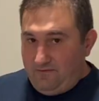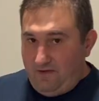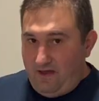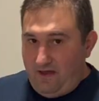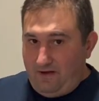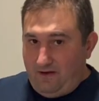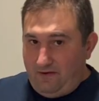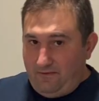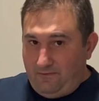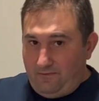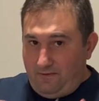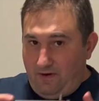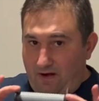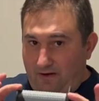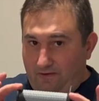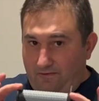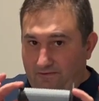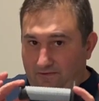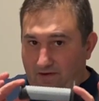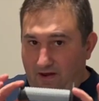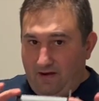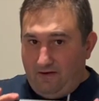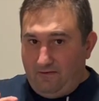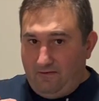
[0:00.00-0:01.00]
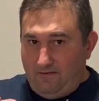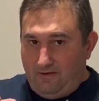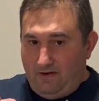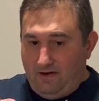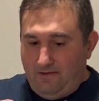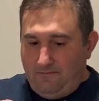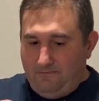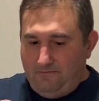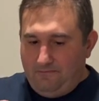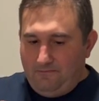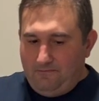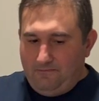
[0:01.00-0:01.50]
got our throttle side
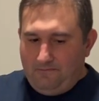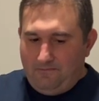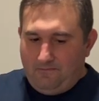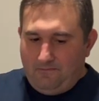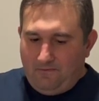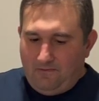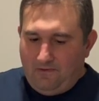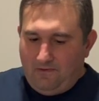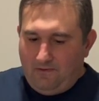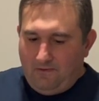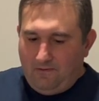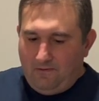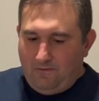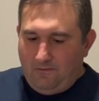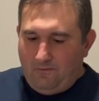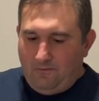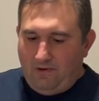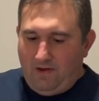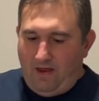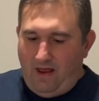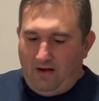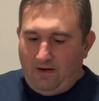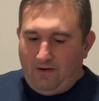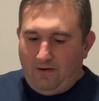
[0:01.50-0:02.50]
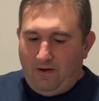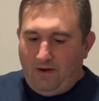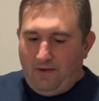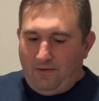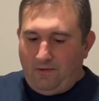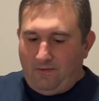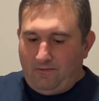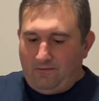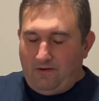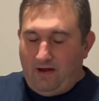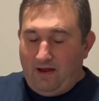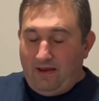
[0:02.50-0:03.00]
grip. We had to go get
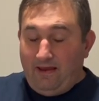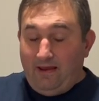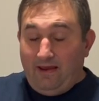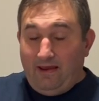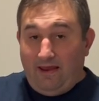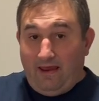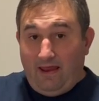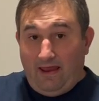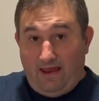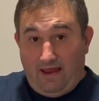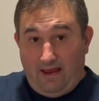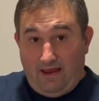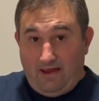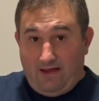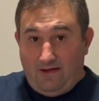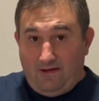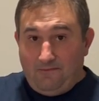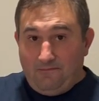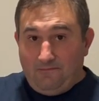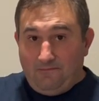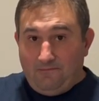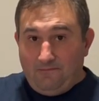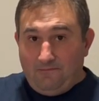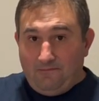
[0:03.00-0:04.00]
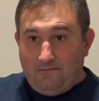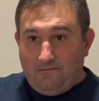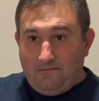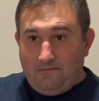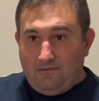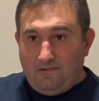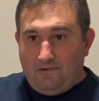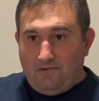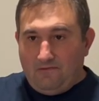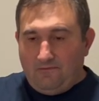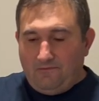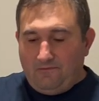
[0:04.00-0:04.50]
the right cam
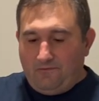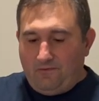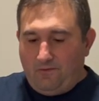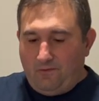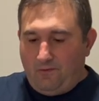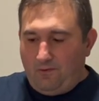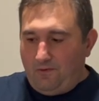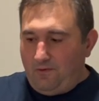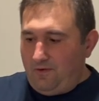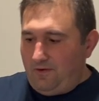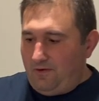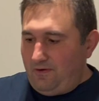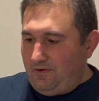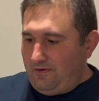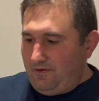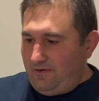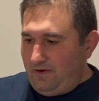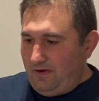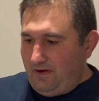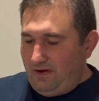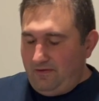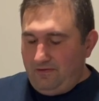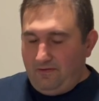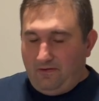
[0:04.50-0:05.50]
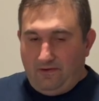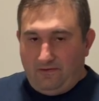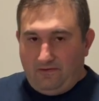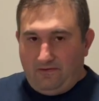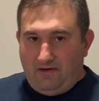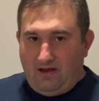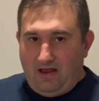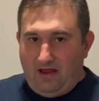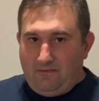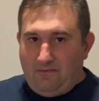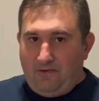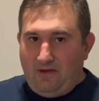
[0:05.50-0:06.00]
for this
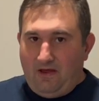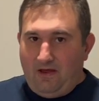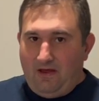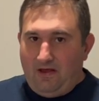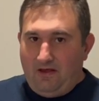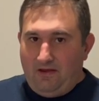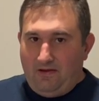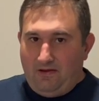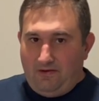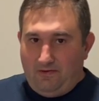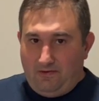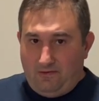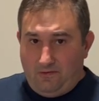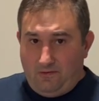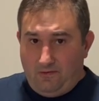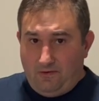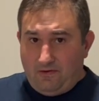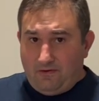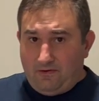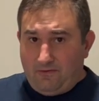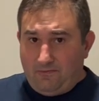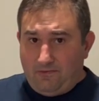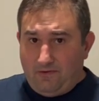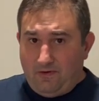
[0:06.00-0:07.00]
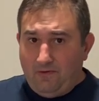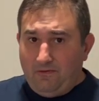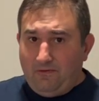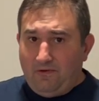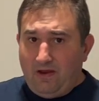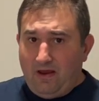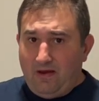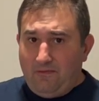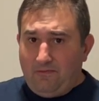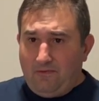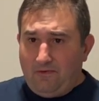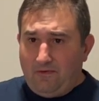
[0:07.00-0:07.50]
Yamaha, and according to Pro
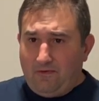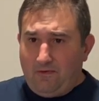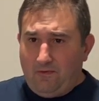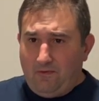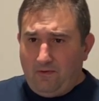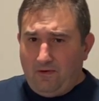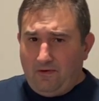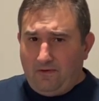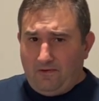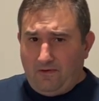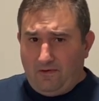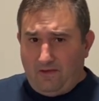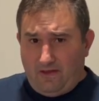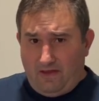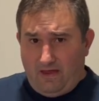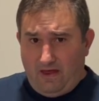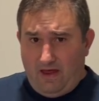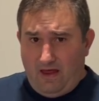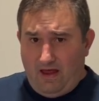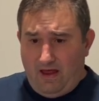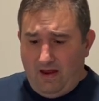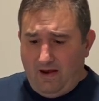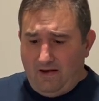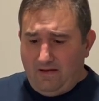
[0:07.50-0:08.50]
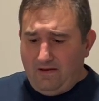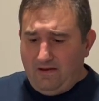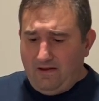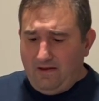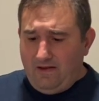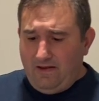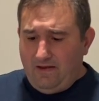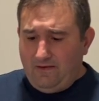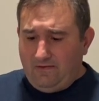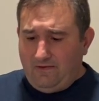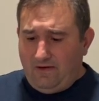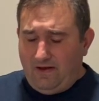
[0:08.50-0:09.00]
Taper, according to the guide,
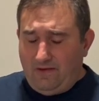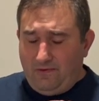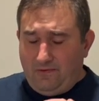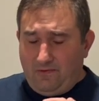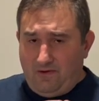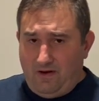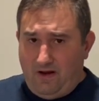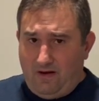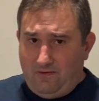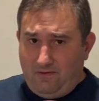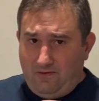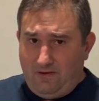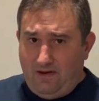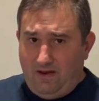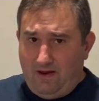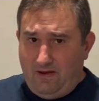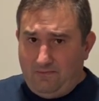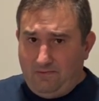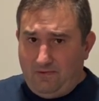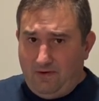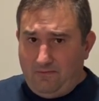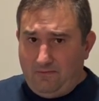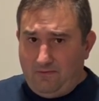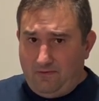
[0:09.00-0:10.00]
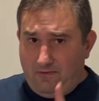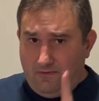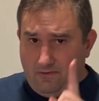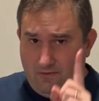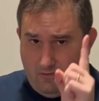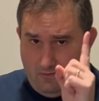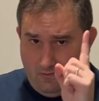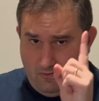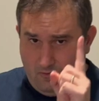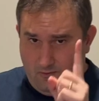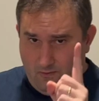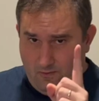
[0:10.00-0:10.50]
it's a throttle cam number
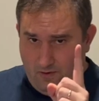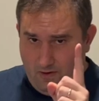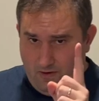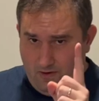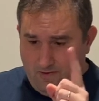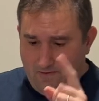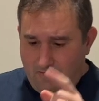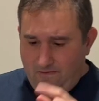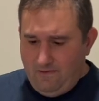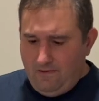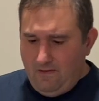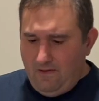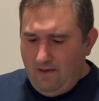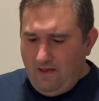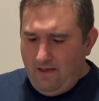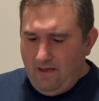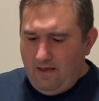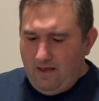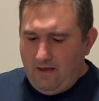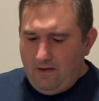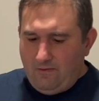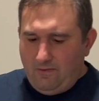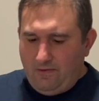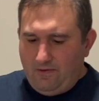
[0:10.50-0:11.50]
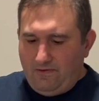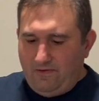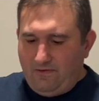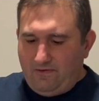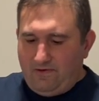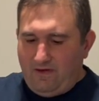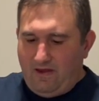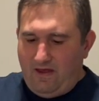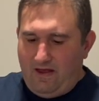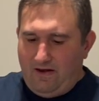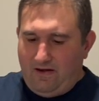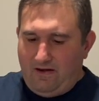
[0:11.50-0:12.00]
one. We
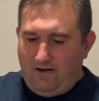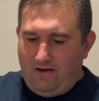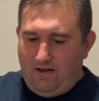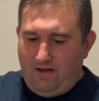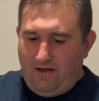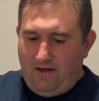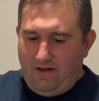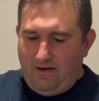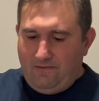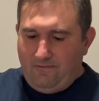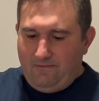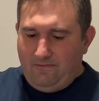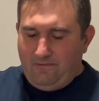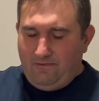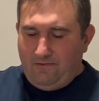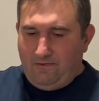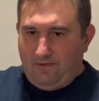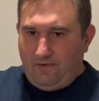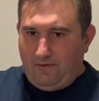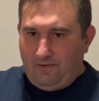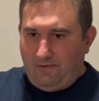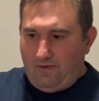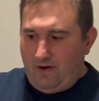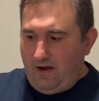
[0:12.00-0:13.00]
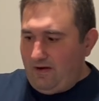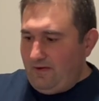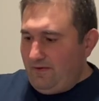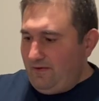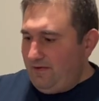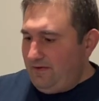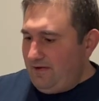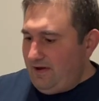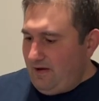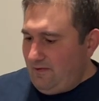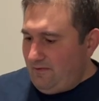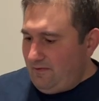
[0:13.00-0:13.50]
just got it on the throttle,
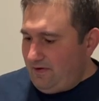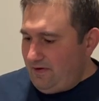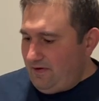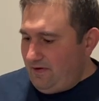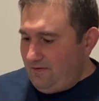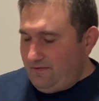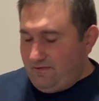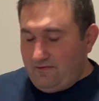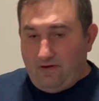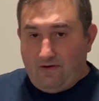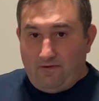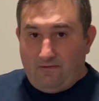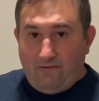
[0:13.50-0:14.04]
and now we're gonna start